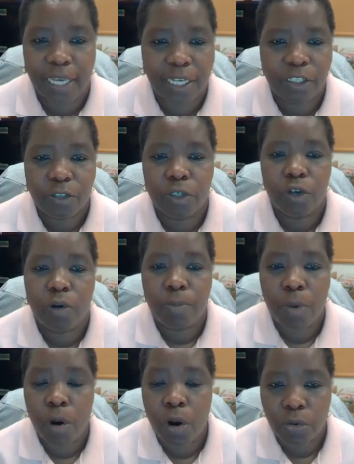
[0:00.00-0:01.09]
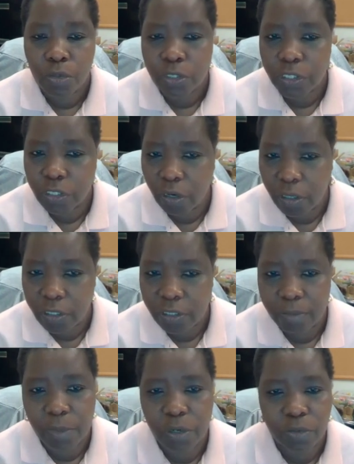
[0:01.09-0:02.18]
get to know more
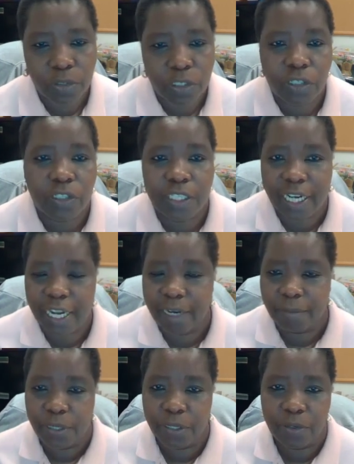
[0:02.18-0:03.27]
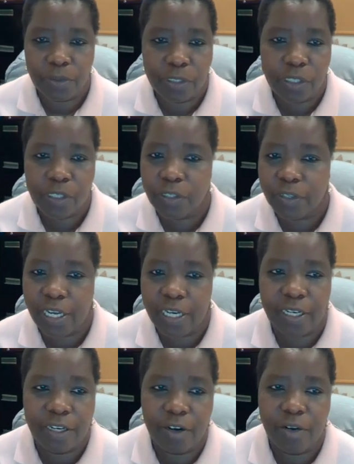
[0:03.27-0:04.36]
rootstocks that can be used so
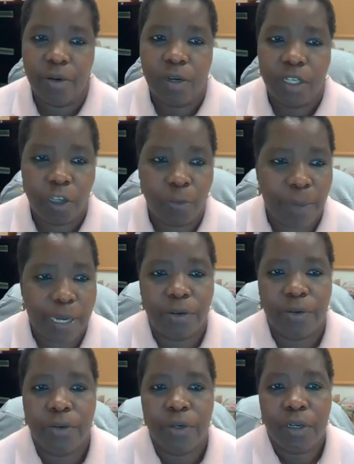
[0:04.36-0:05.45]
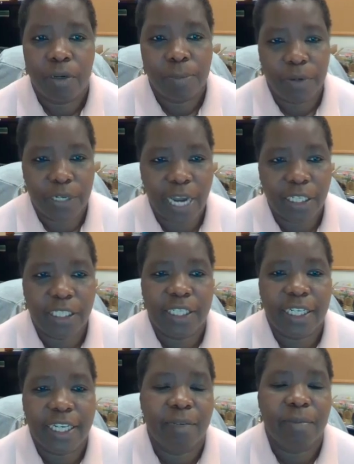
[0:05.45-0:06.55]
that, tomato
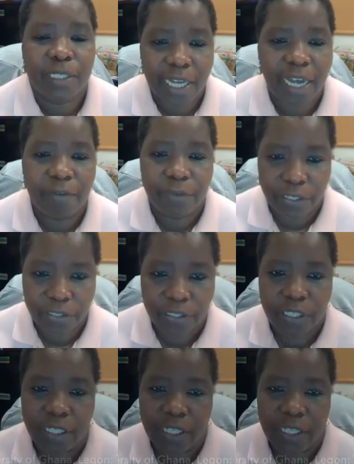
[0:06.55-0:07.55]
production can be salvaged.